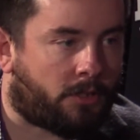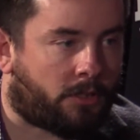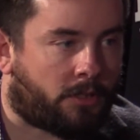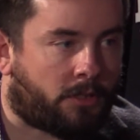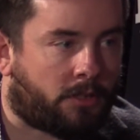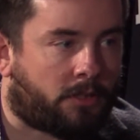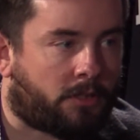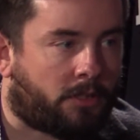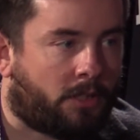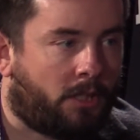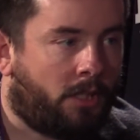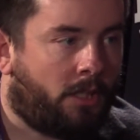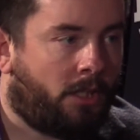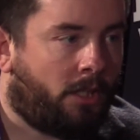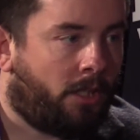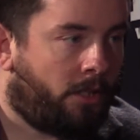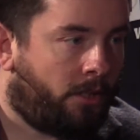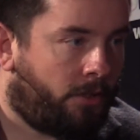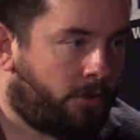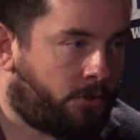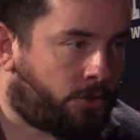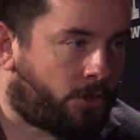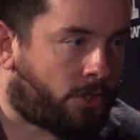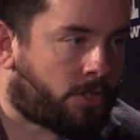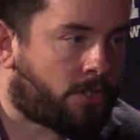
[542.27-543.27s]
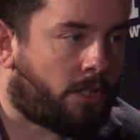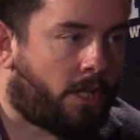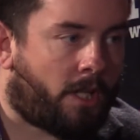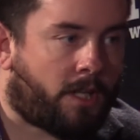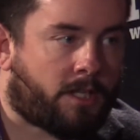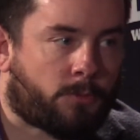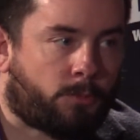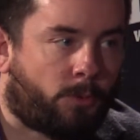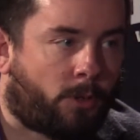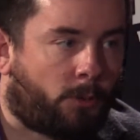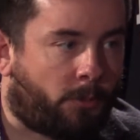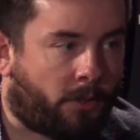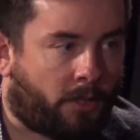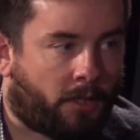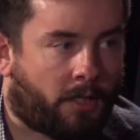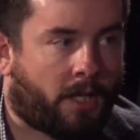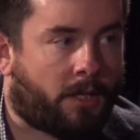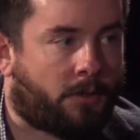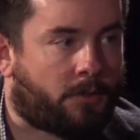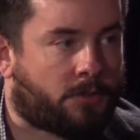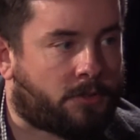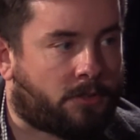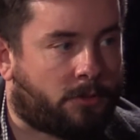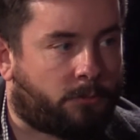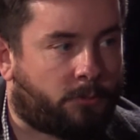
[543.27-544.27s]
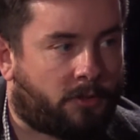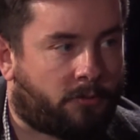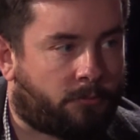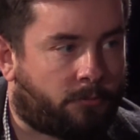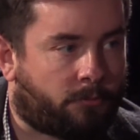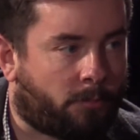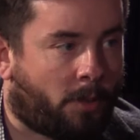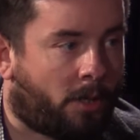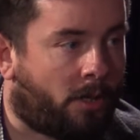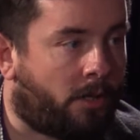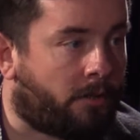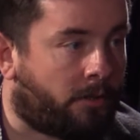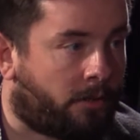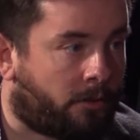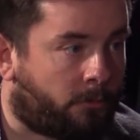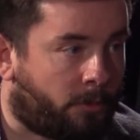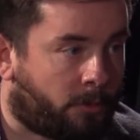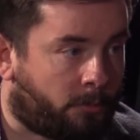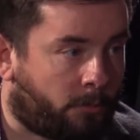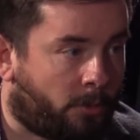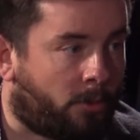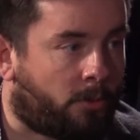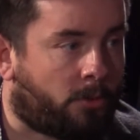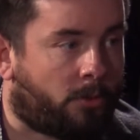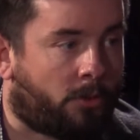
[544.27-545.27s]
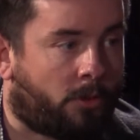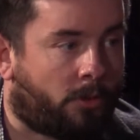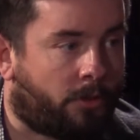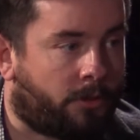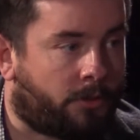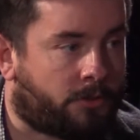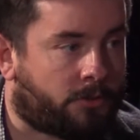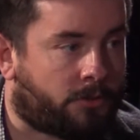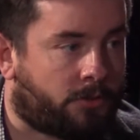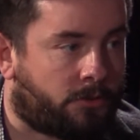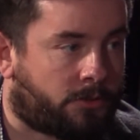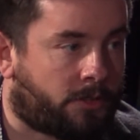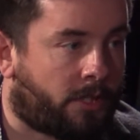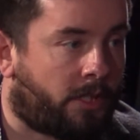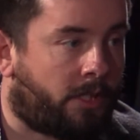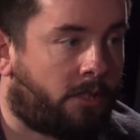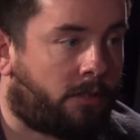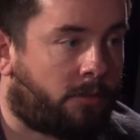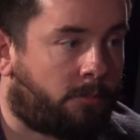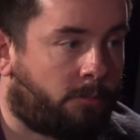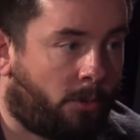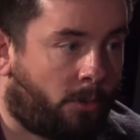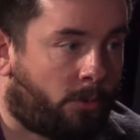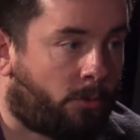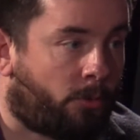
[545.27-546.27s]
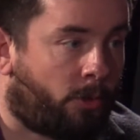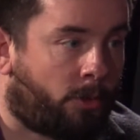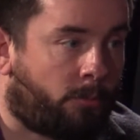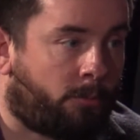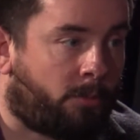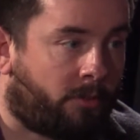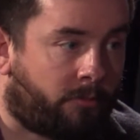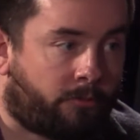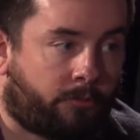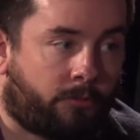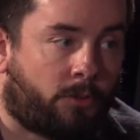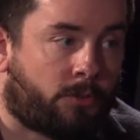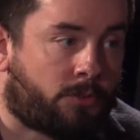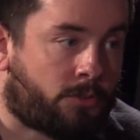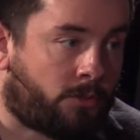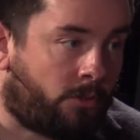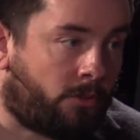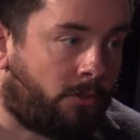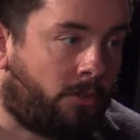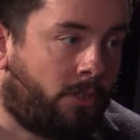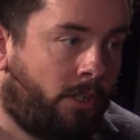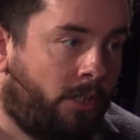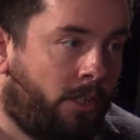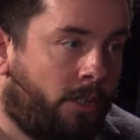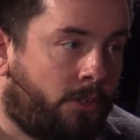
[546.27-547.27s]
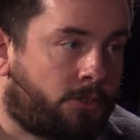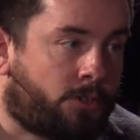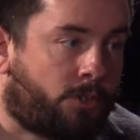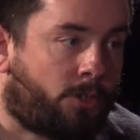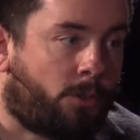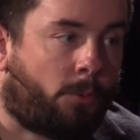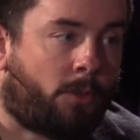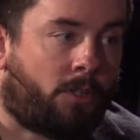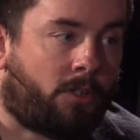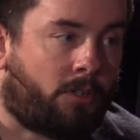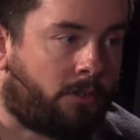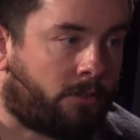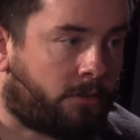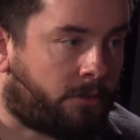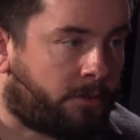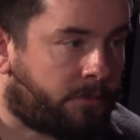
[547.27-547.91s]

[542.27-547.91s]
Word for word: And just last week, we announced that we've partnered with Polaroid to take Polaroid Blipfoto to the world.